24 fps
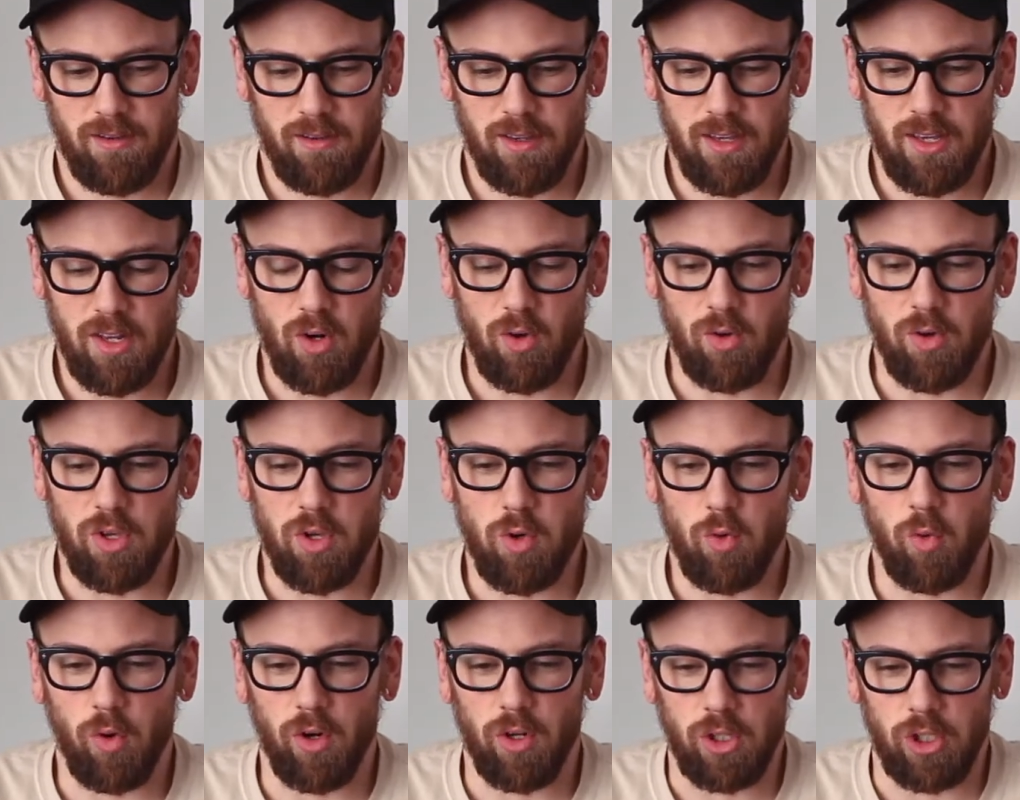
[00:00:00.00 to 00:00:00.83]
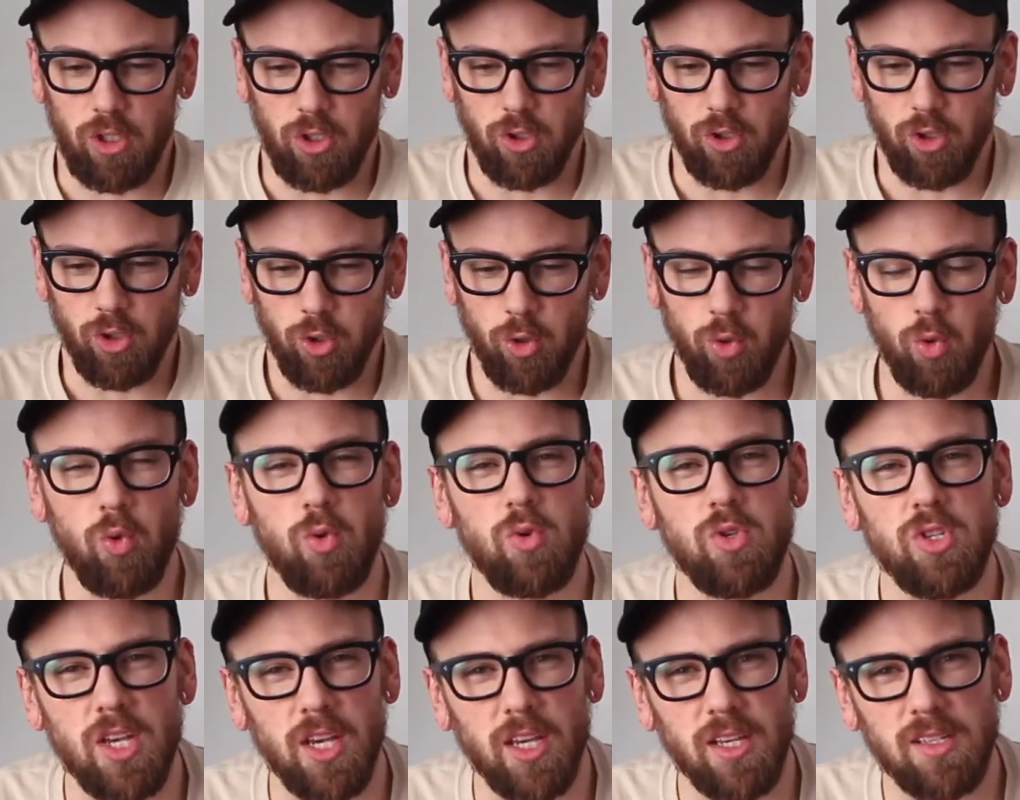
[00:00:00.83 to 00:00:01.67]
you know, you were
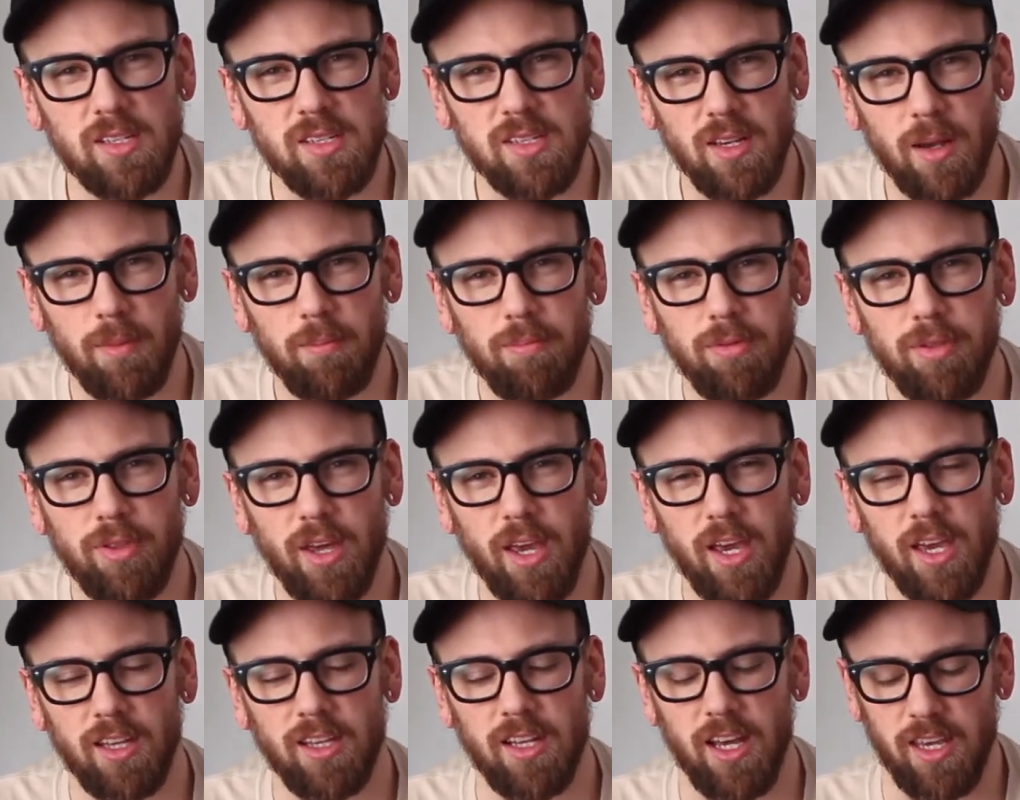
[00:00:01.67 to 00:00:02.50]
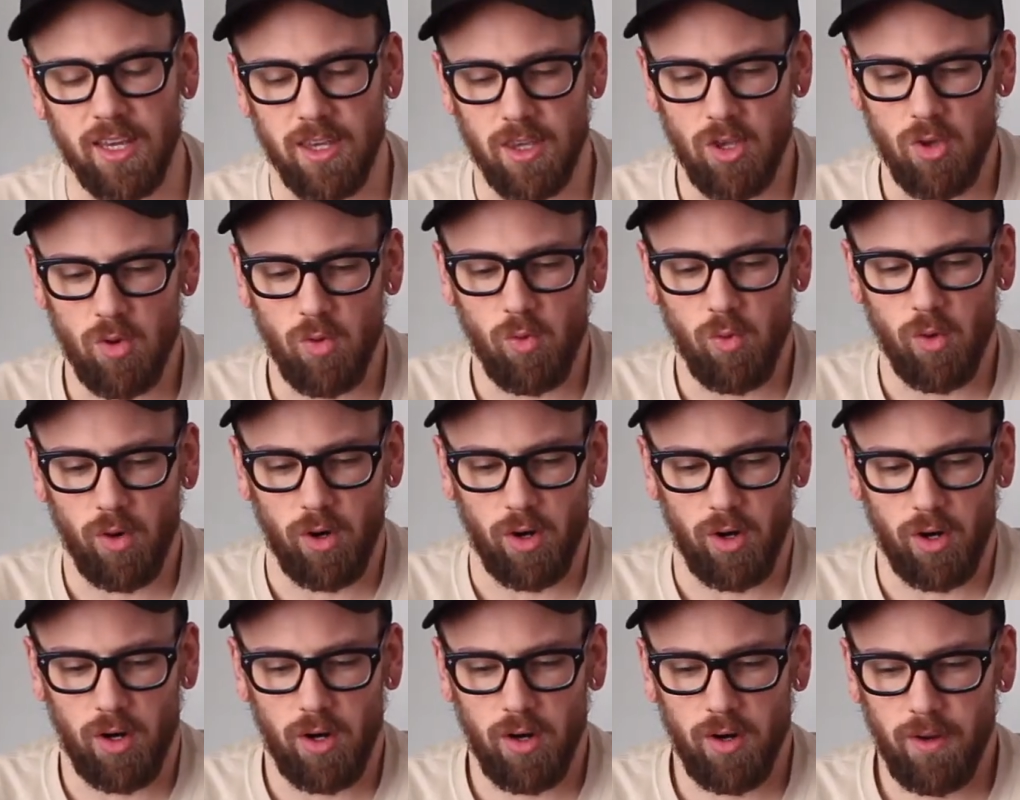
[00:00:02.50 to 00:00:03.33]
losing something, like you
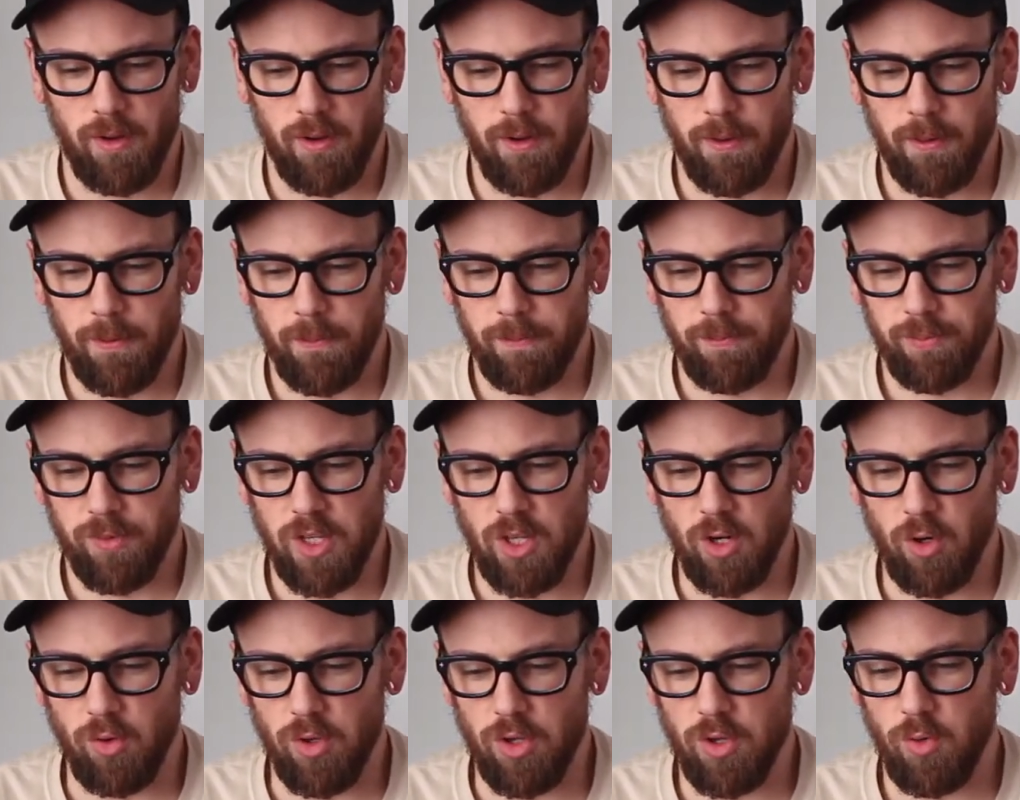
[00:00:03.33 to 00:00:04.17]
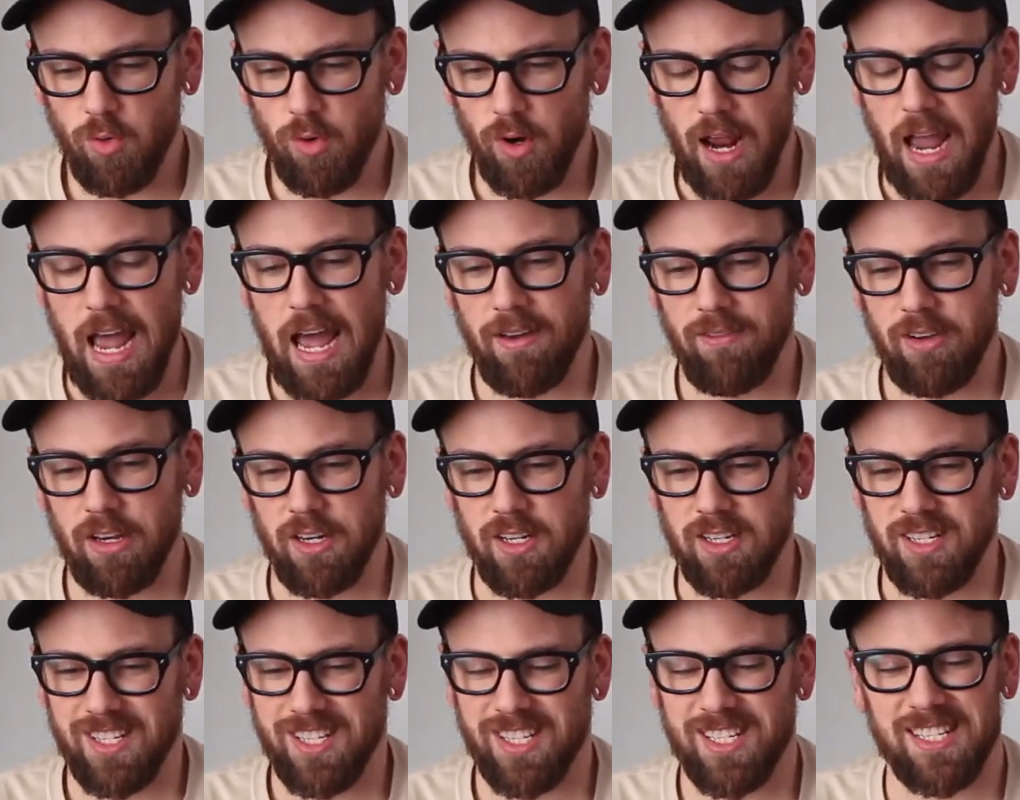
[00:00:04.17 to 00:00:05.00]
were, you know, you were having
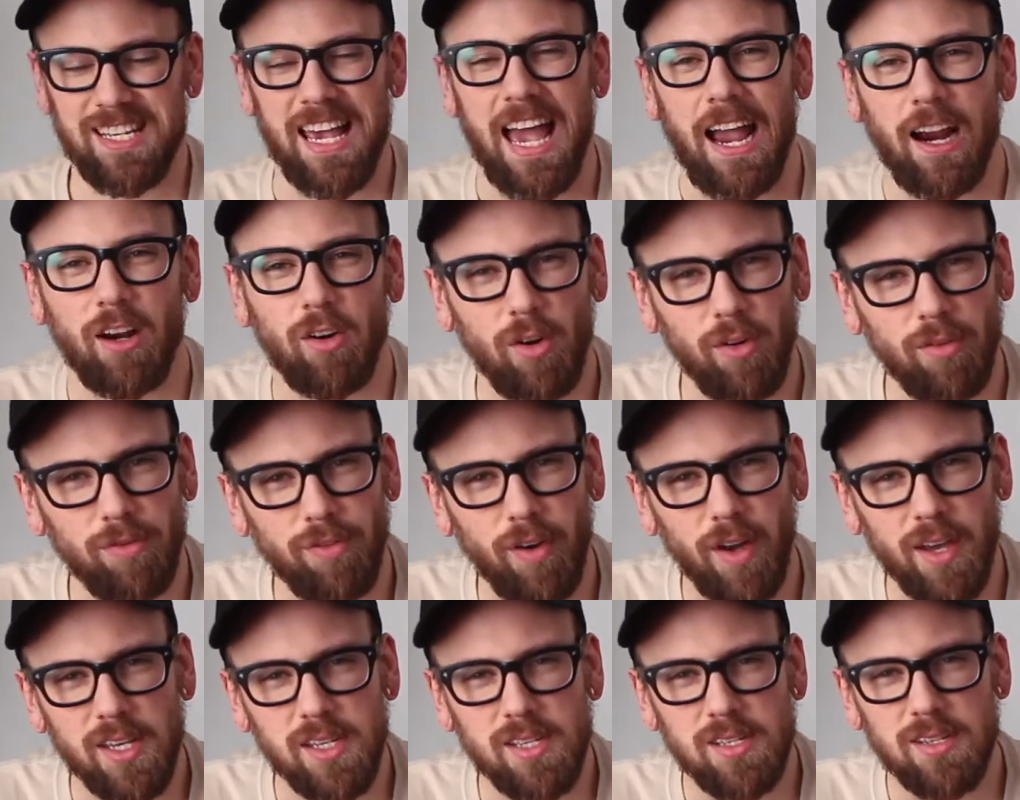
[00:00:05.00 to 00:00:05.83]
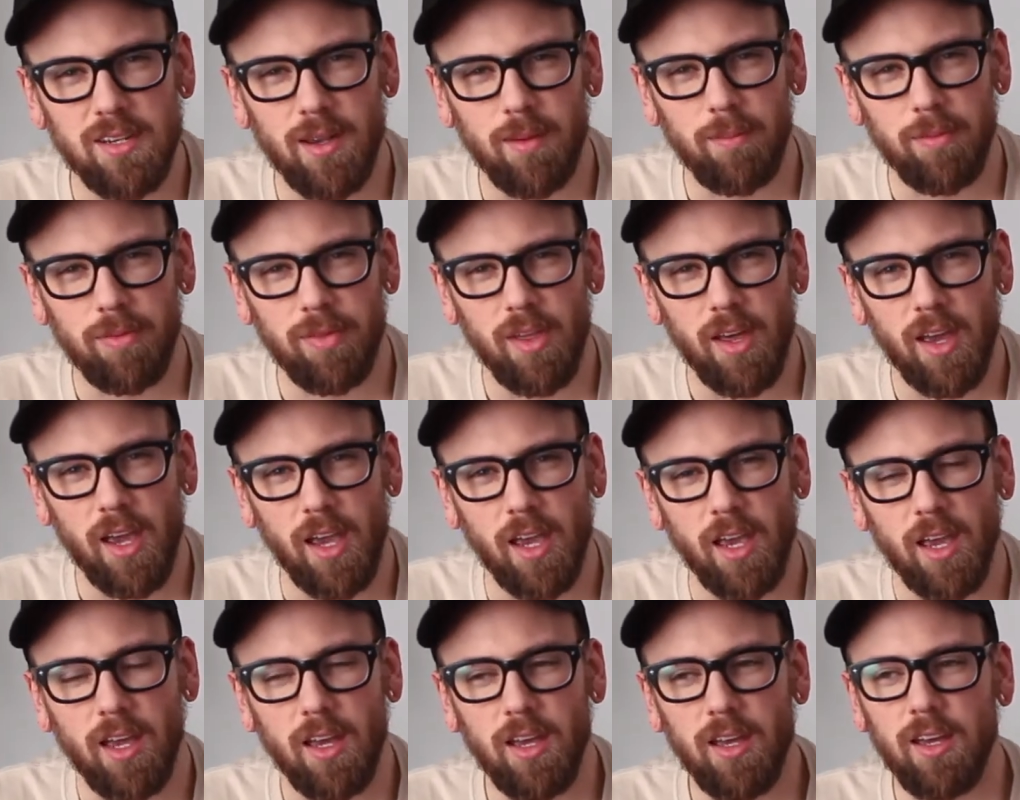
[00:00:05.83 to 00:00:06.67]
to sacrifice
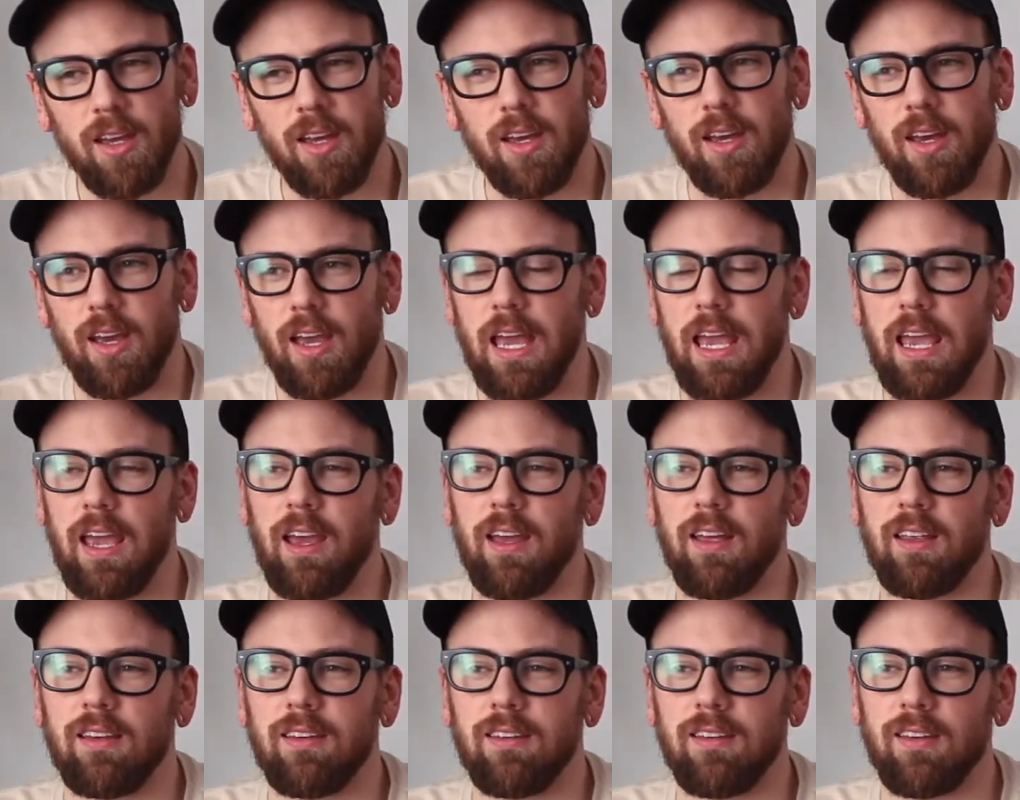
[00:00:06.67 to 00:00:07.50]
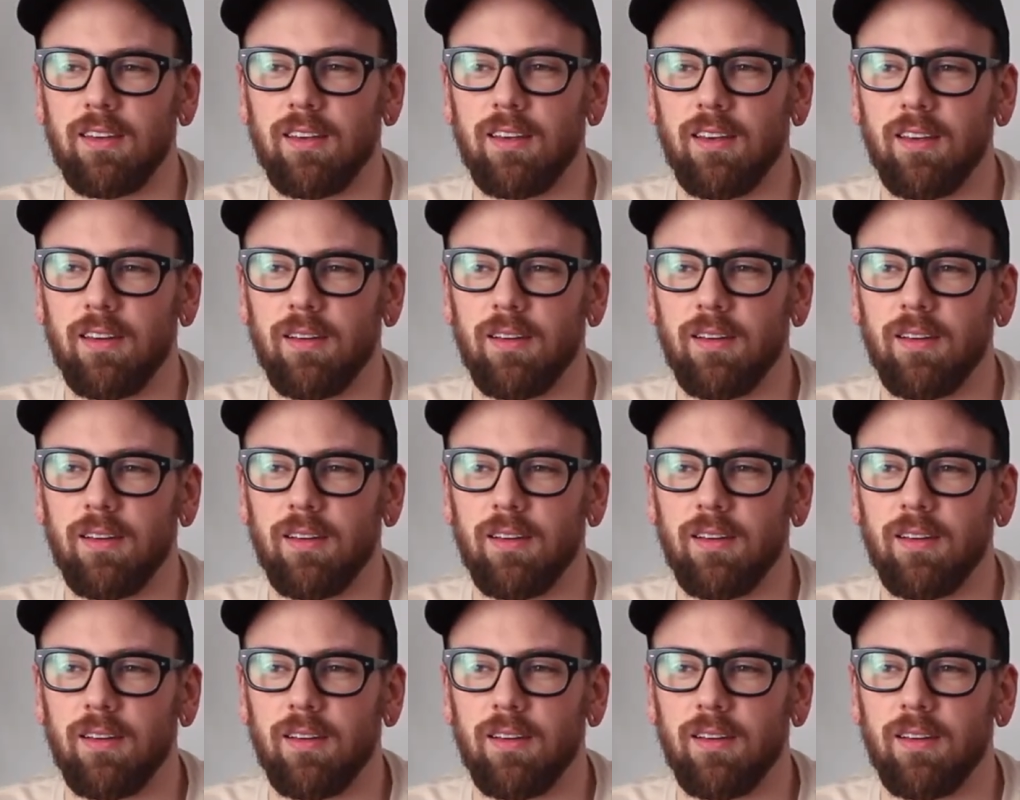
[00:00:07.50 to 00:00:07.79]
something, and